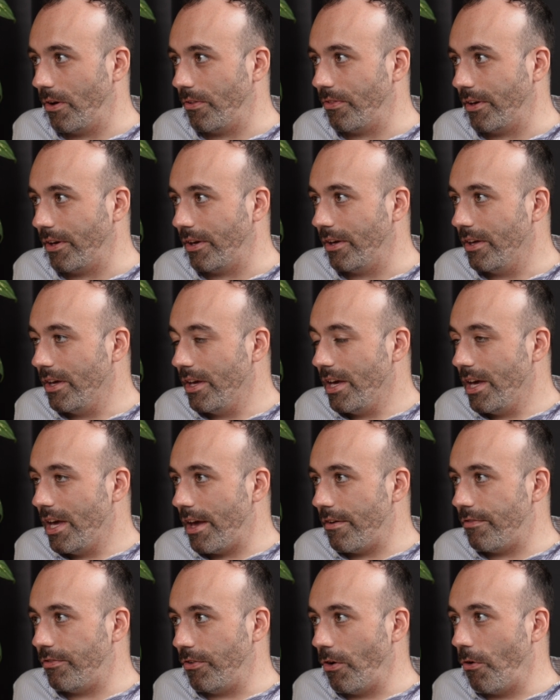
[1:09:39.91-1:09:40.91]
I think
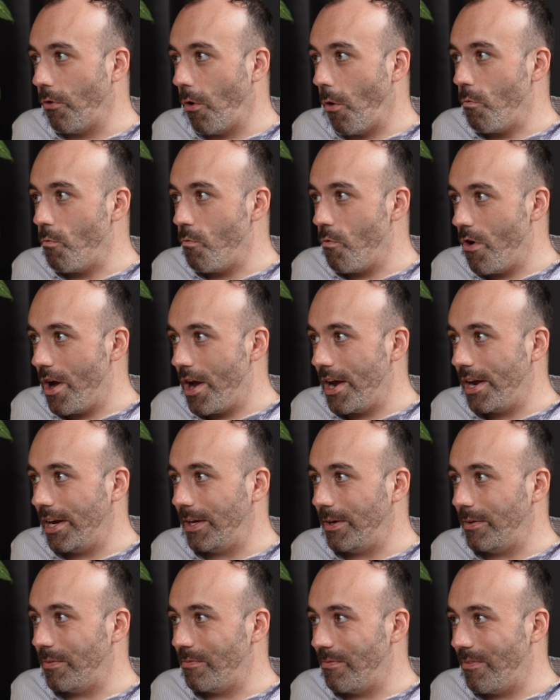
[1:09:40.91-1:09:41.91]
if you're a really,